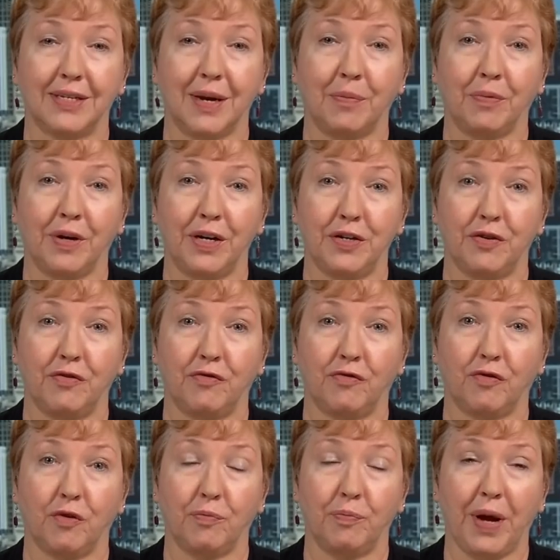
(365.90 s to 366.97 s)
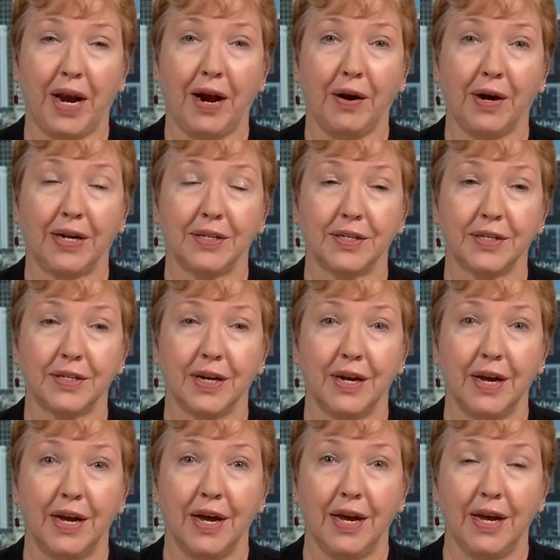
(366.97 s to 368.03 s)
and separation from parents
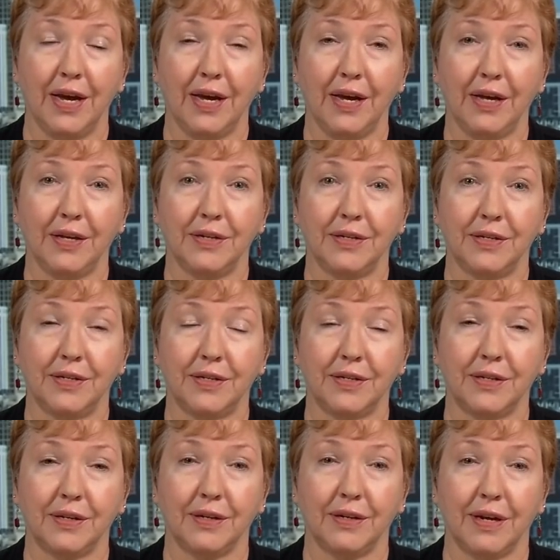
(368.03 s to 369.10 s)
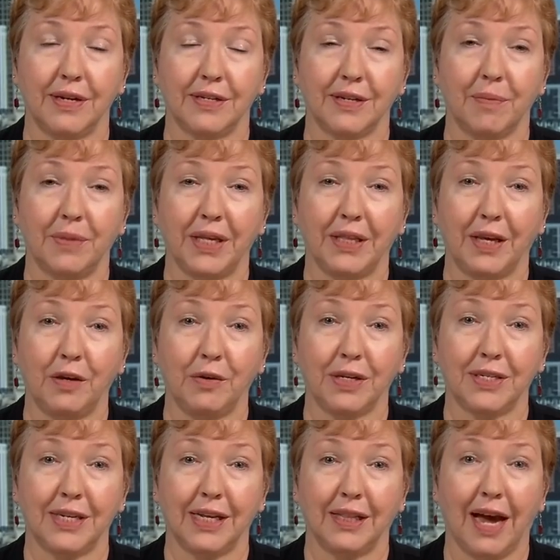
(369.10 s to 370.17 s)
is, is something that you
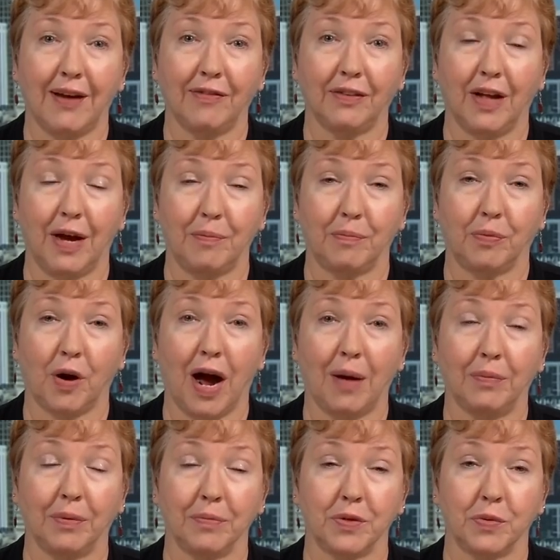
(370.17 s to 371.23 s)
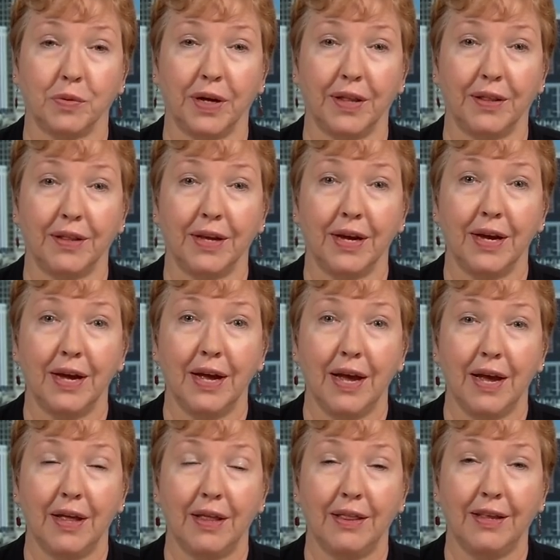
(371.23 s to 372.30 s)
can see lifeline problems with.
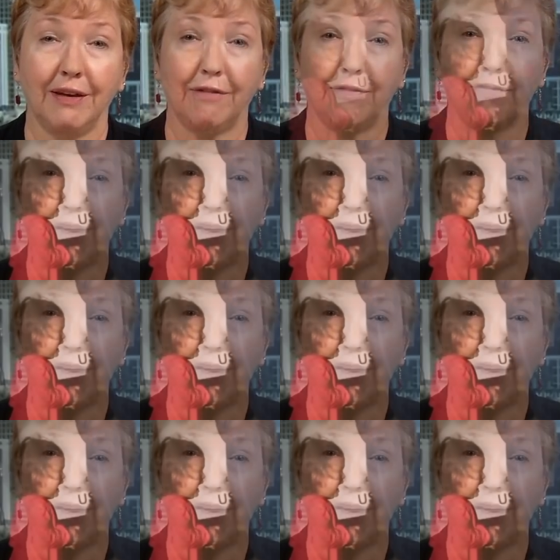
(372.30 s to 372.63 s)
The